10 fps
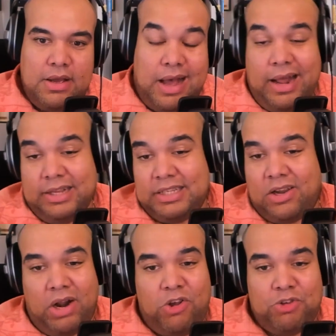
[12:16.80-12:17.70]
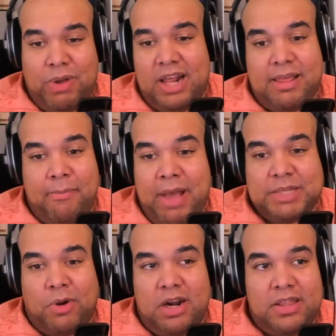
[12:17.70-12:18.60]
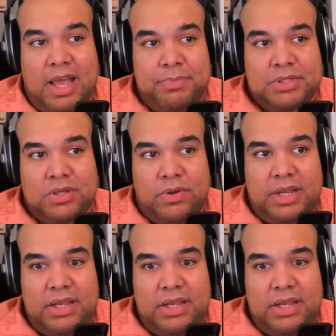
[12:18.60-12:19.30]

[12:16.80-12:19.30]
honestly, Cody was probably the best part of the episode.